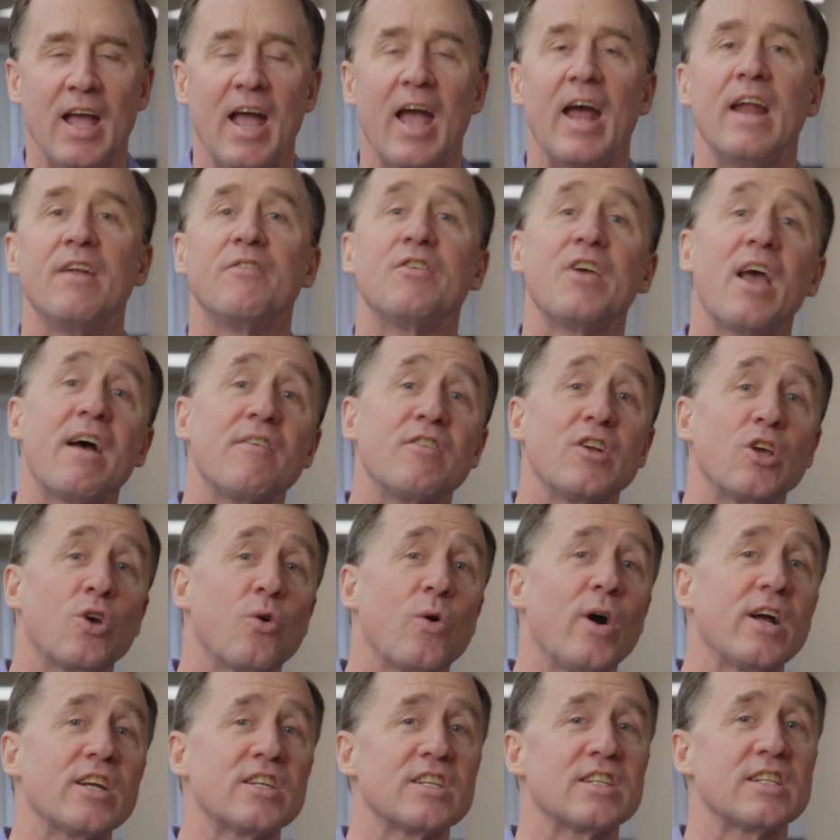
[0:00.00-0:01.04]
And if you have any
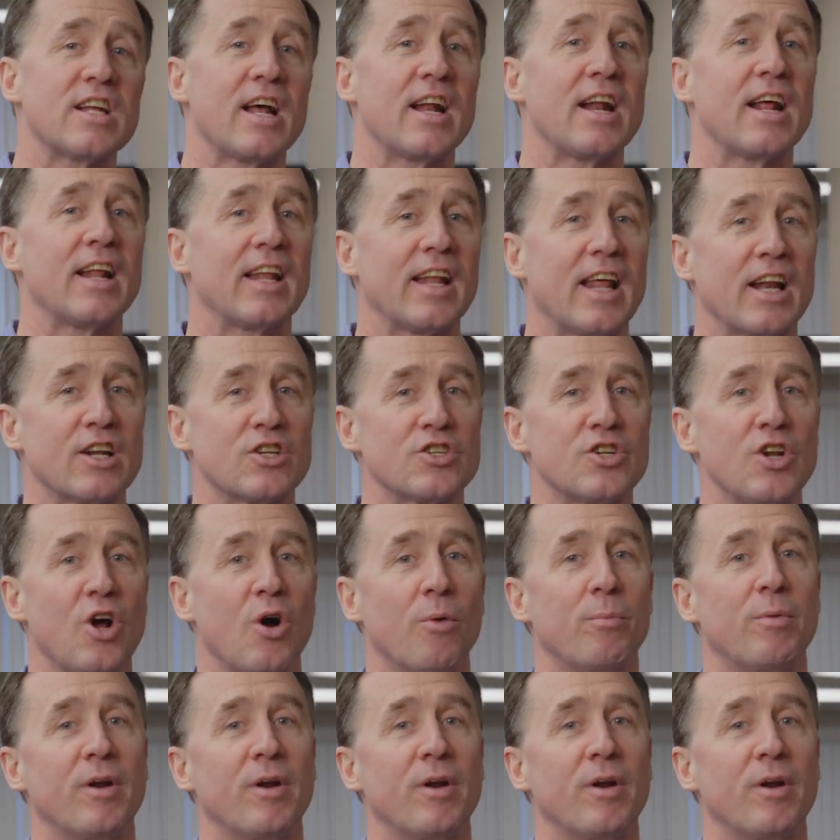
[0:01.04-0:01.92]
questions on that, let us know.